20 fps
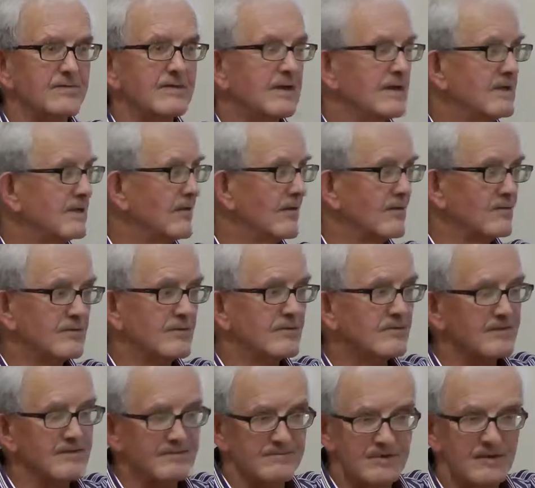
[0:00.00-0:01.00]
Now, I don't know
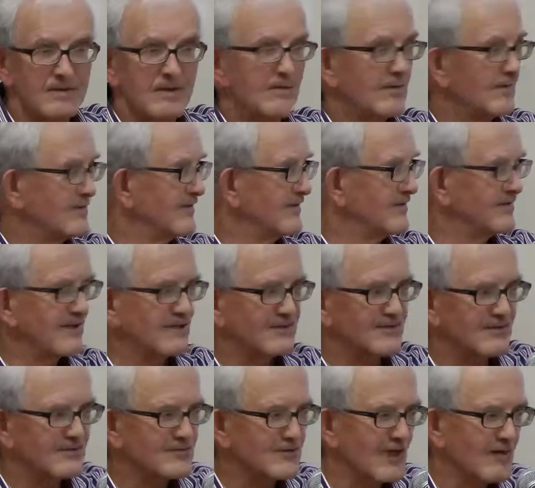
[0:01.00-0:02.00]
whether that's the
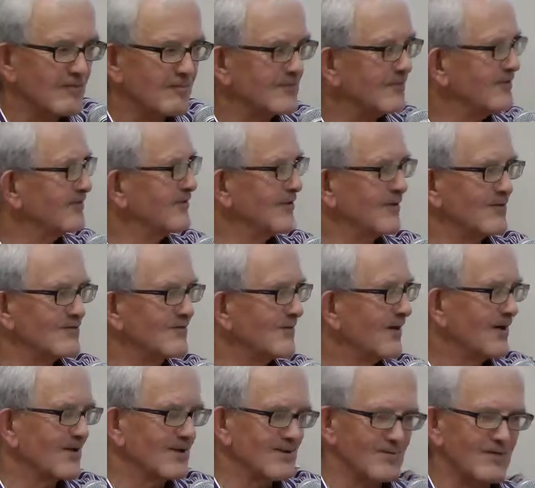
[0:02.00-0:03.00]
top of the town or
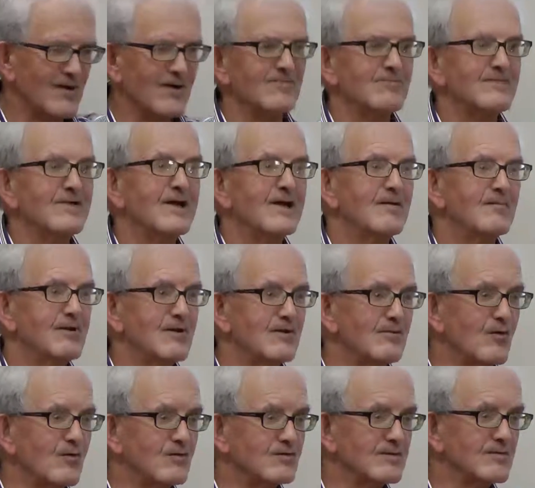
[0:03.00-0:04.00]
the bottom, but he
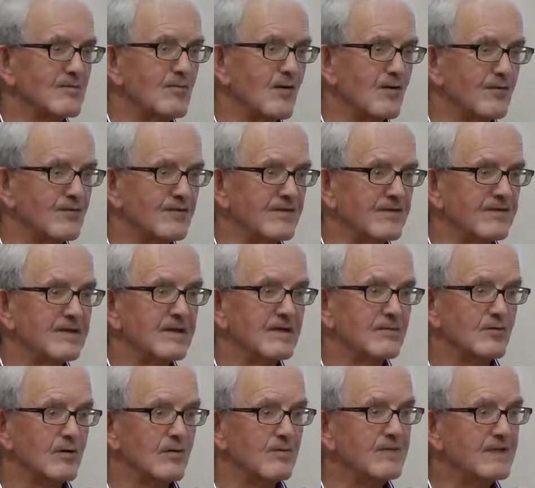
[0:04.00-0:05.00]
worked in Murphy's. They were
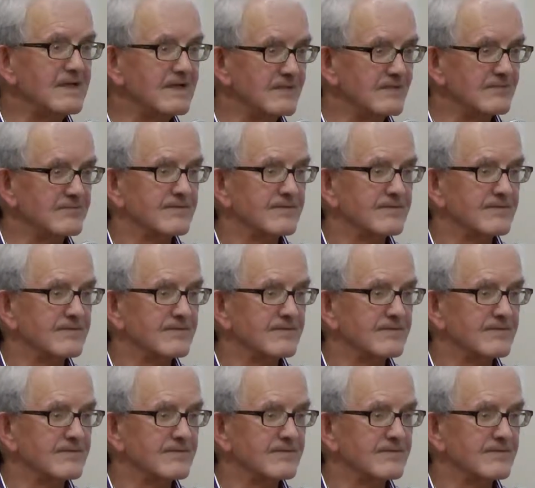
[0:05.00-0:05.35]
builders.